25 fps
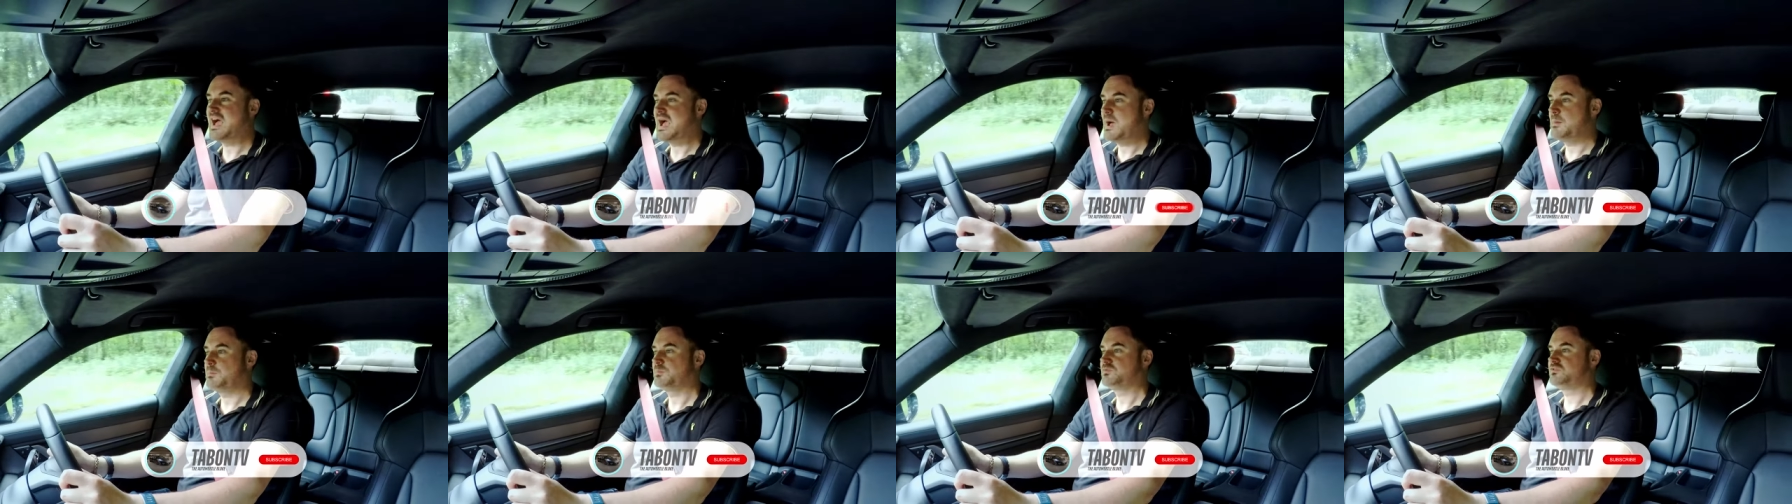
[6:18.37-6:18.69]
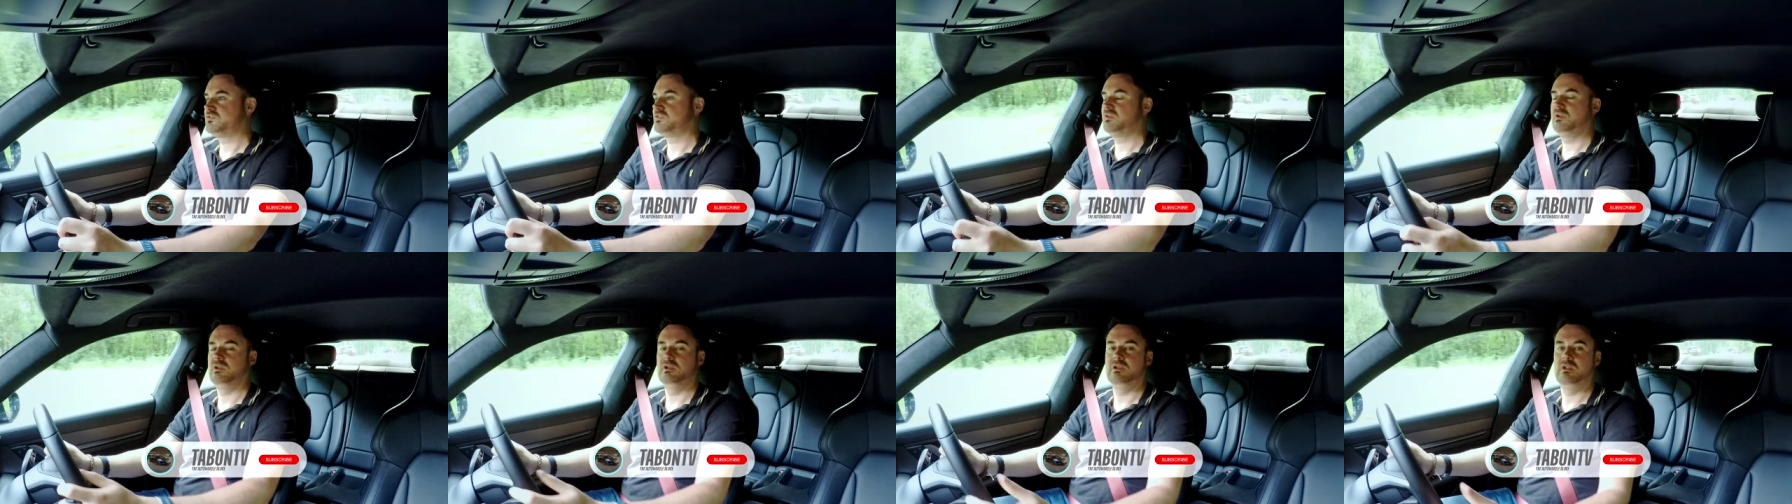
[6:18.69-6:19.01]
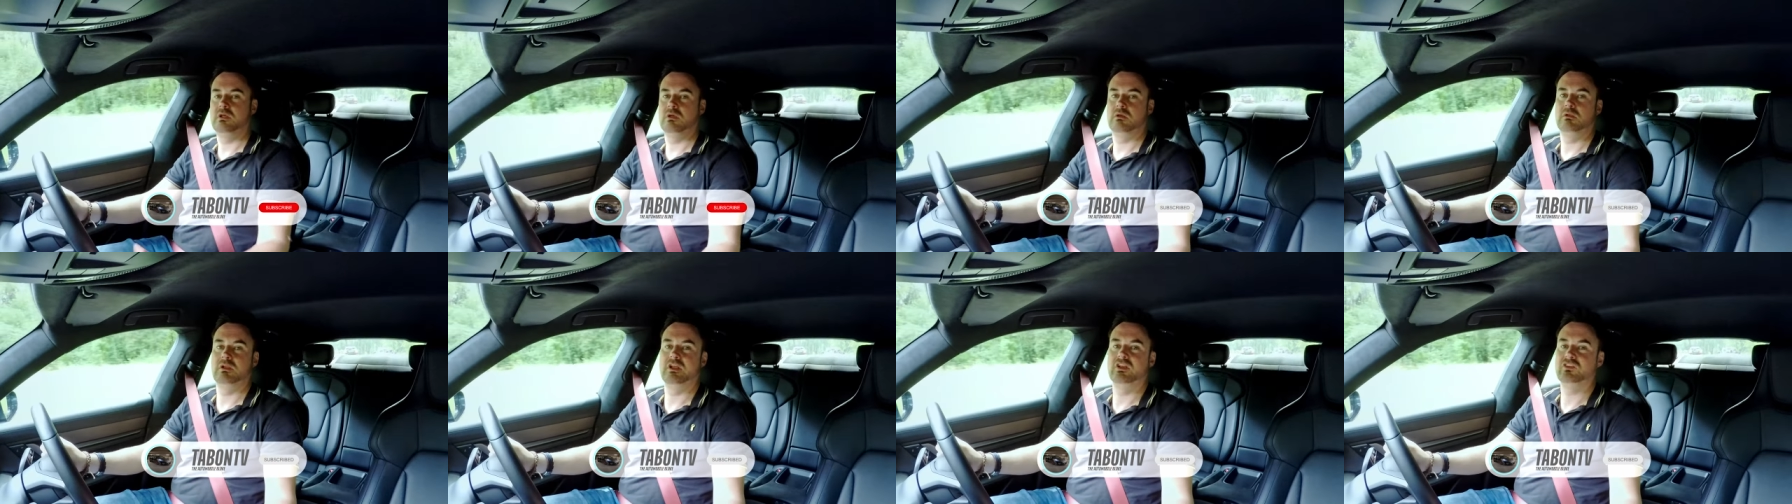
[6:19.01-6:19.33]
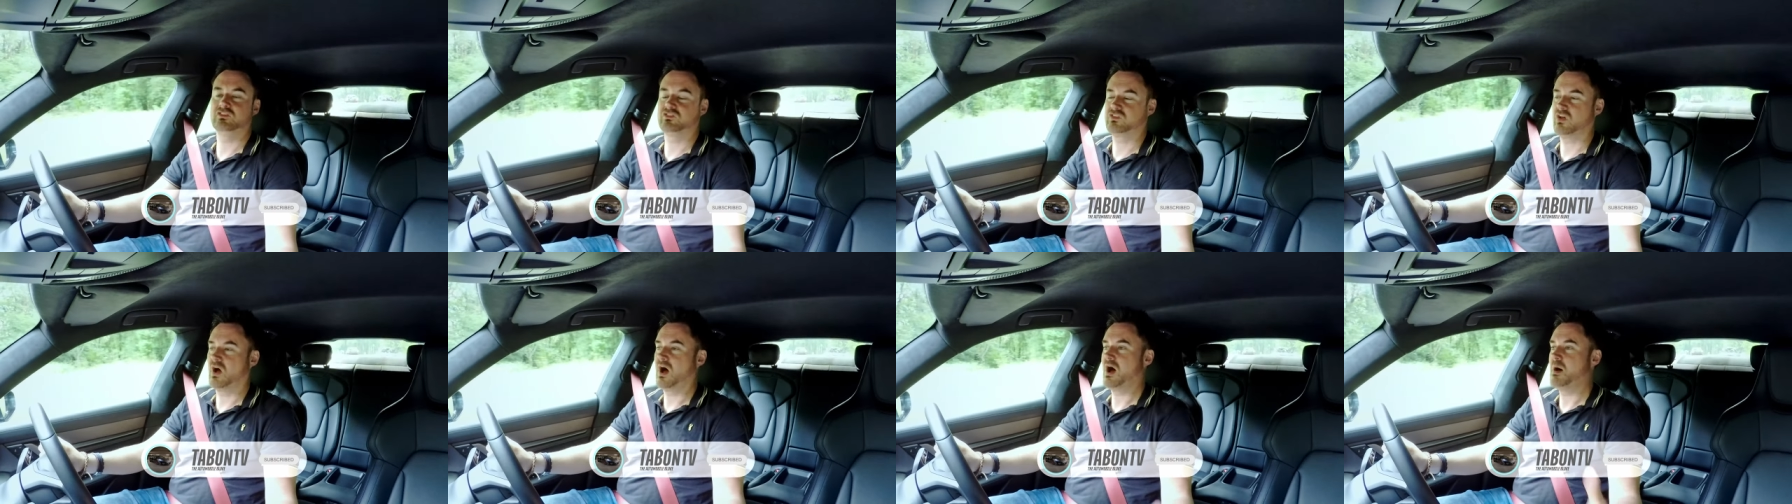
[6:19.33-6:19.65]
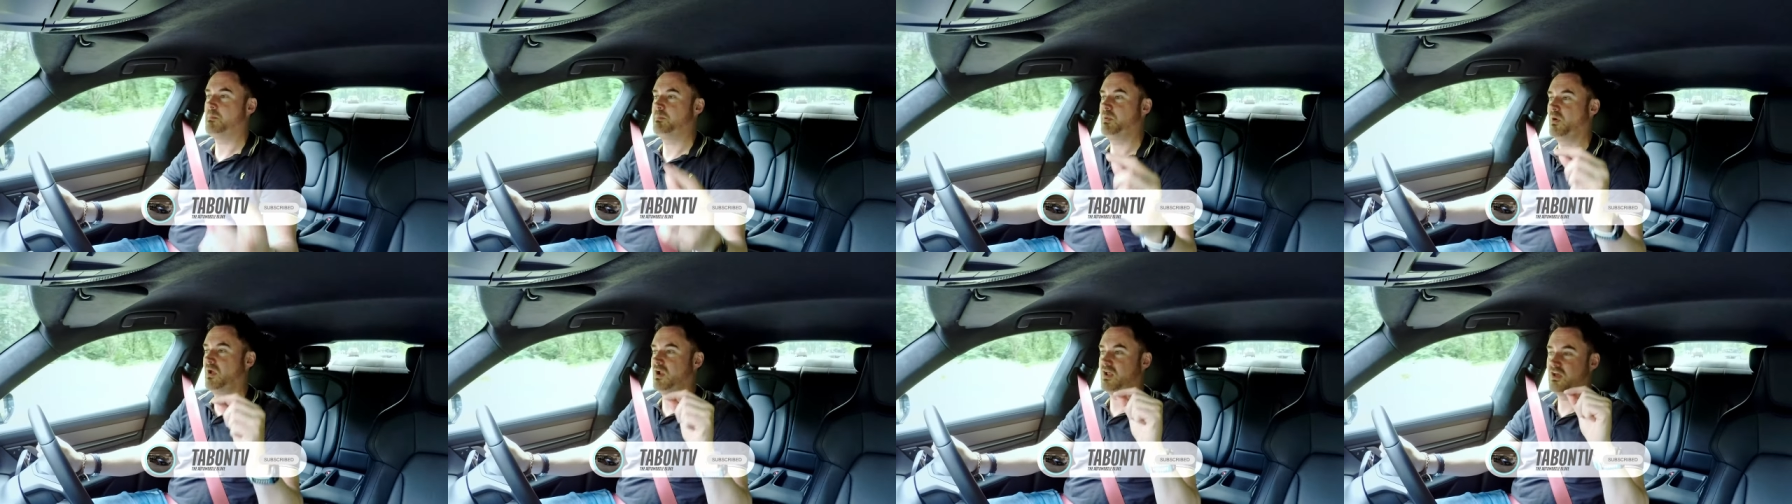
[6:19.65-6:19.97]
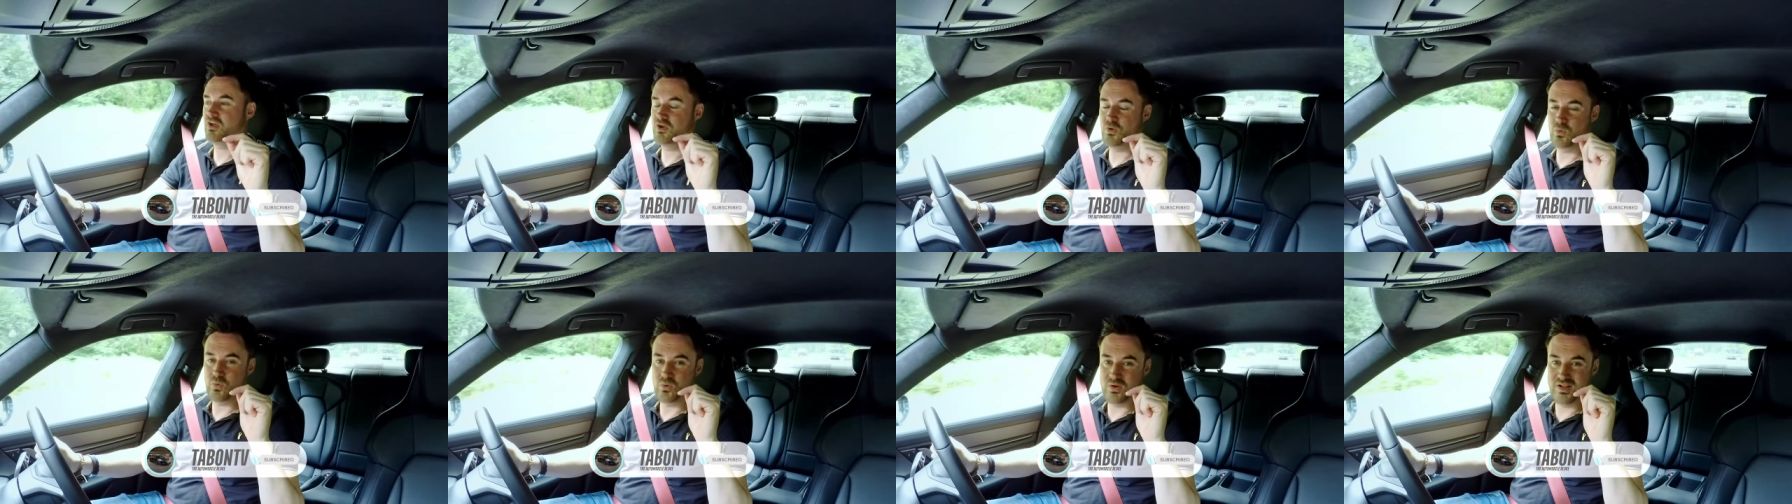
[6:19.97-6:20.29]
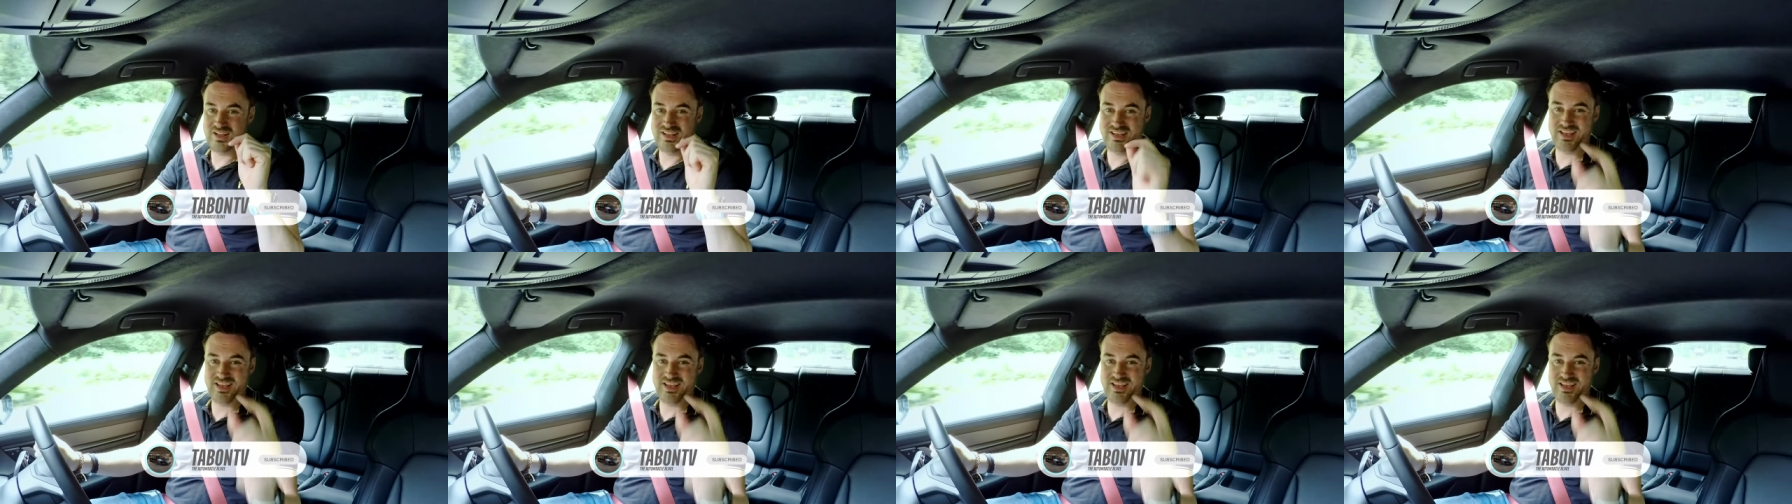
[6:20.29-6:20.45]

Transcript: absolutely diabolical.